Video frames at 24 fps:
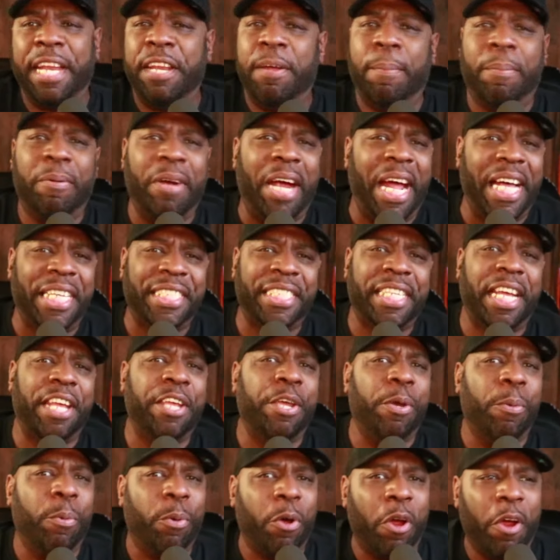in Nebraska,
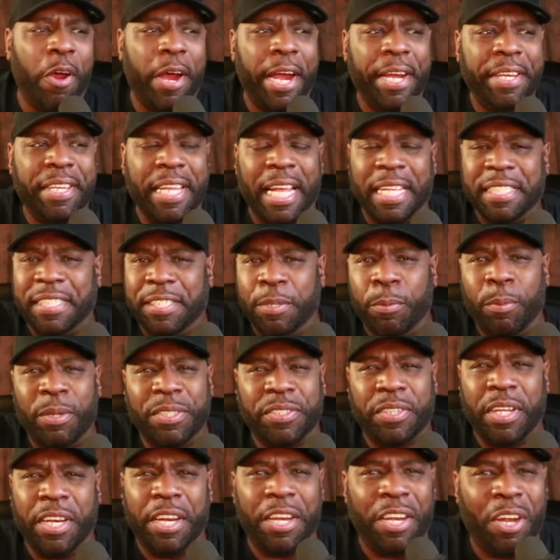you're worried that
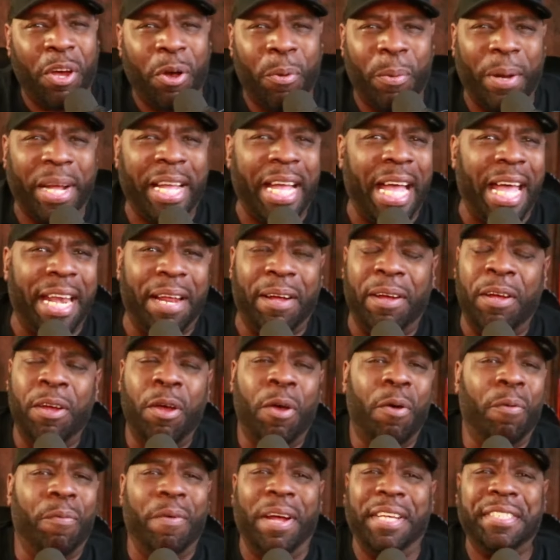someone's going to know what kind
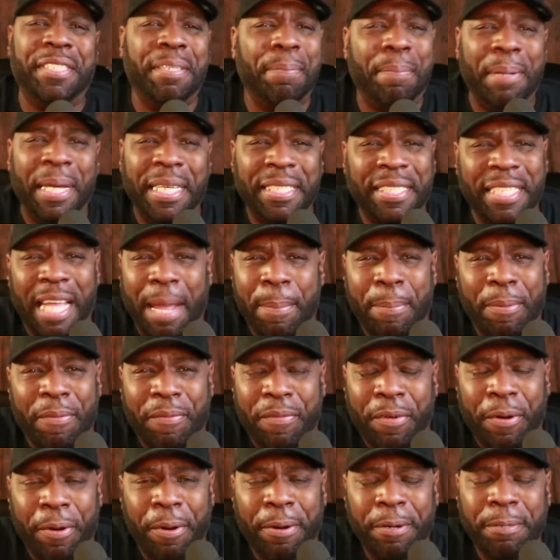of recipes they
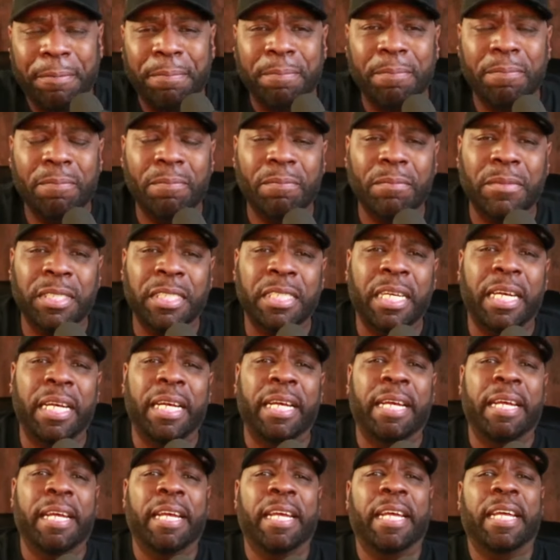prefer?
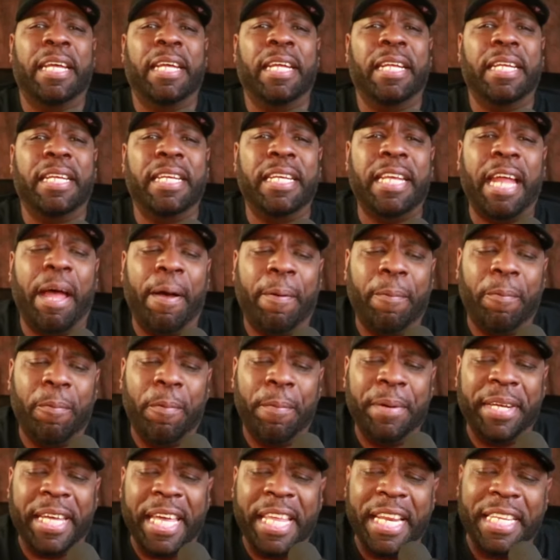Now,
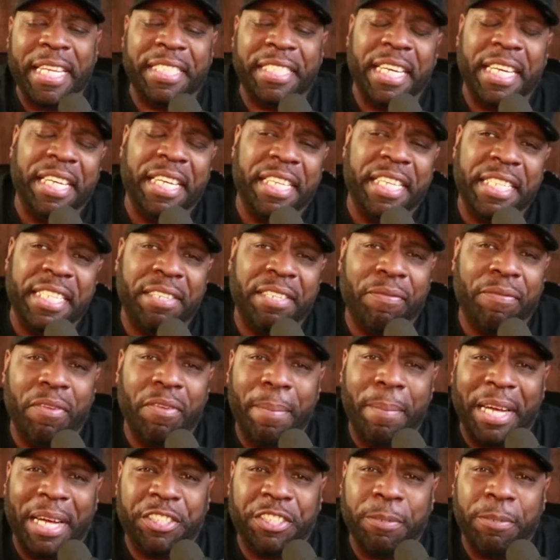when we get into the
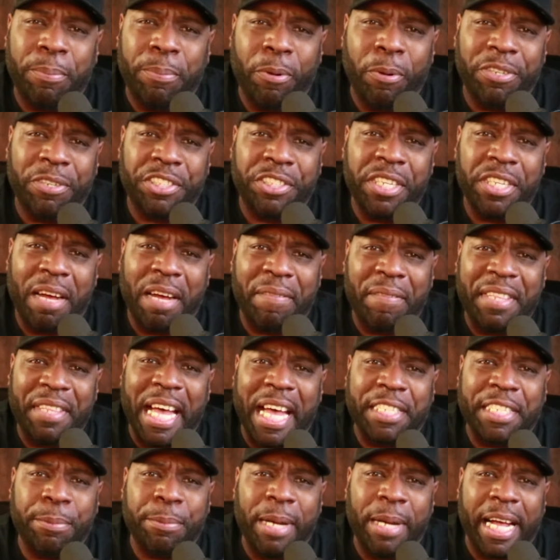disinformation portion of it,
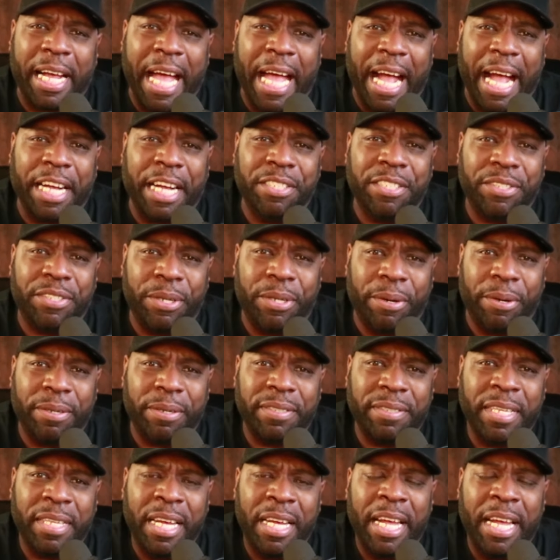that's when I got
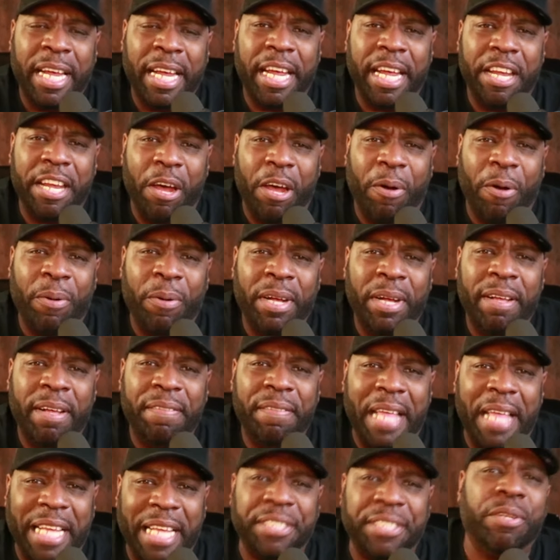concerns. You know,
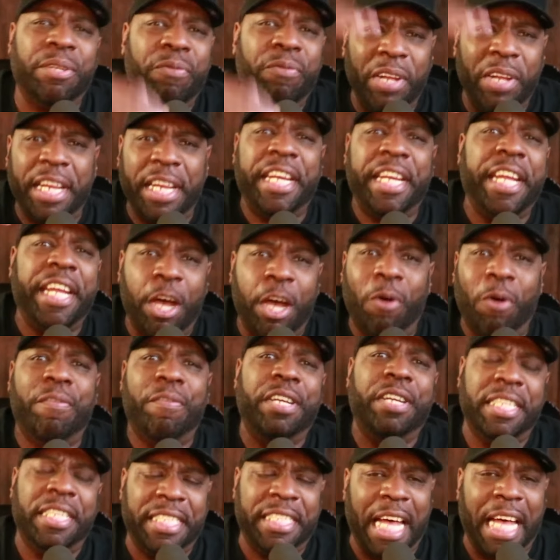that's really the
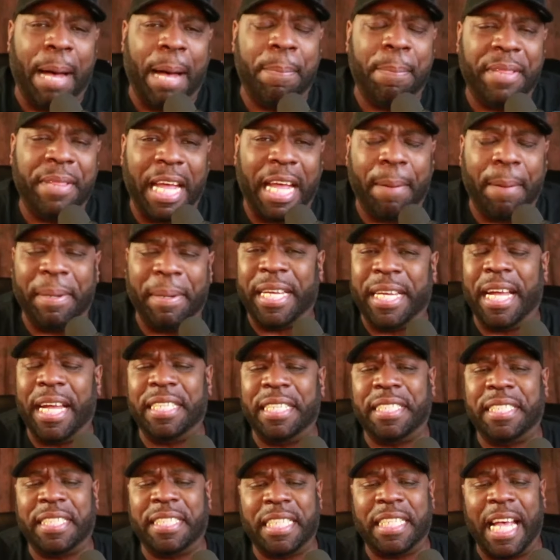over-the-top thing,
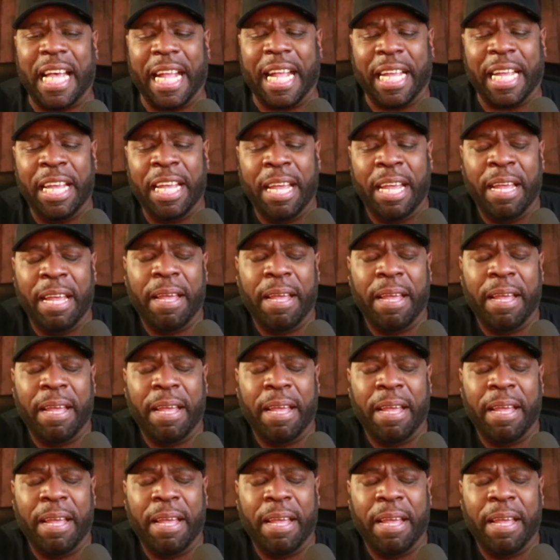because it's like